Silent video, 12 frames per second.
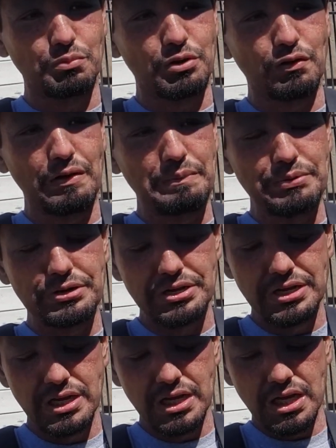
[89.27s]
November.
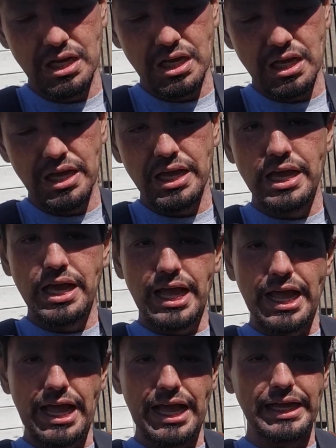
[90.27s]

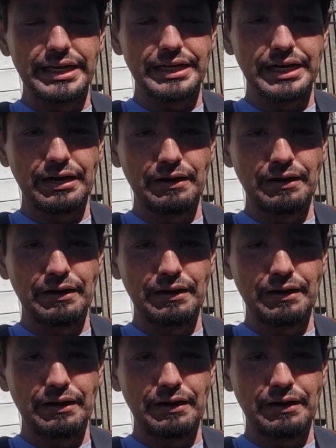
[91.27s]
And